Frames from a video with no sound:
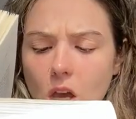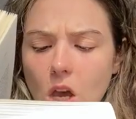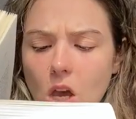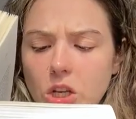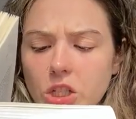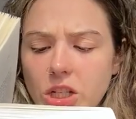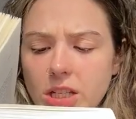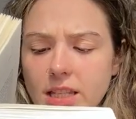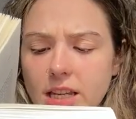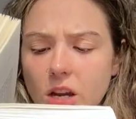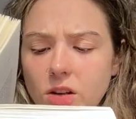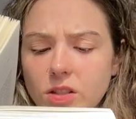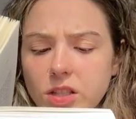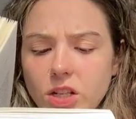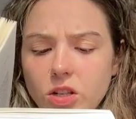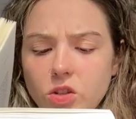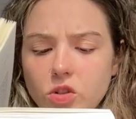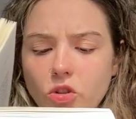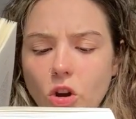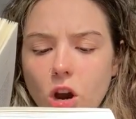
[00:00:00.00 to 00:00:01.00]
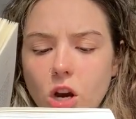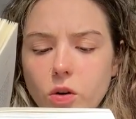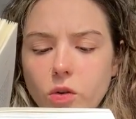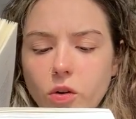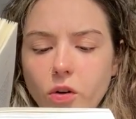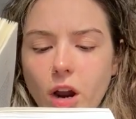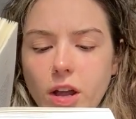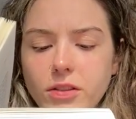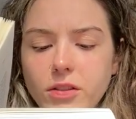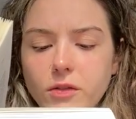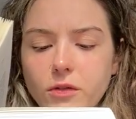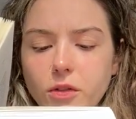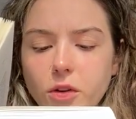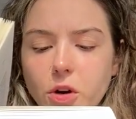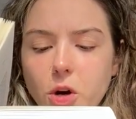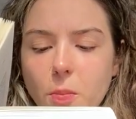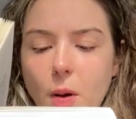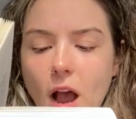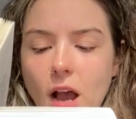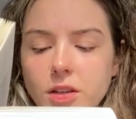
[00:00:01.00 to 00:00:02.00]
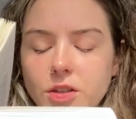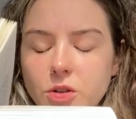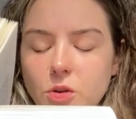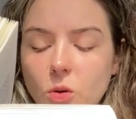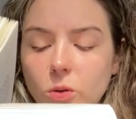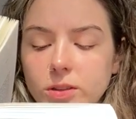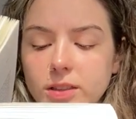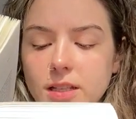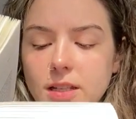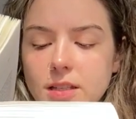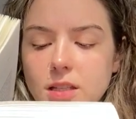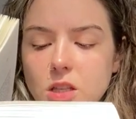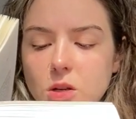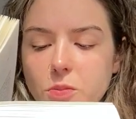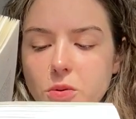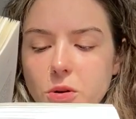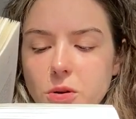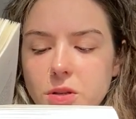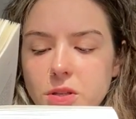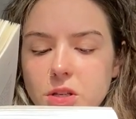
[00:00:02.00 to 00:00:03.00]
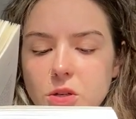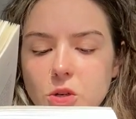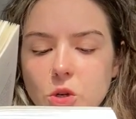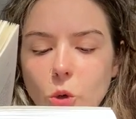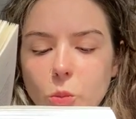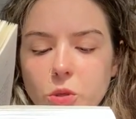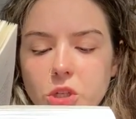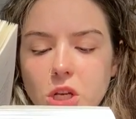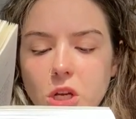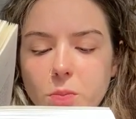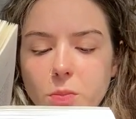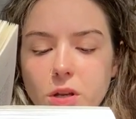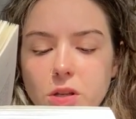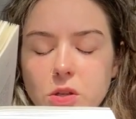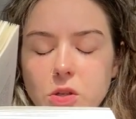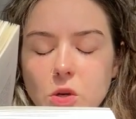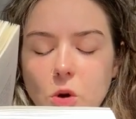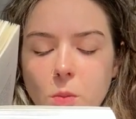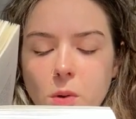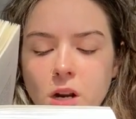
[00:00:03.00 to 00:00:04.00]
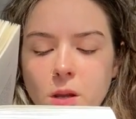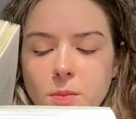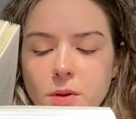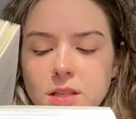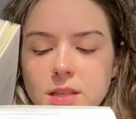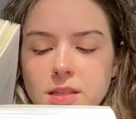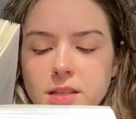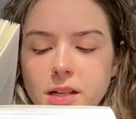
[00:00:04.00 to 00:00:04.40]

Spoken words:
She had scarcely a stronger regret than for her past coldness, and the person whom she had been so many months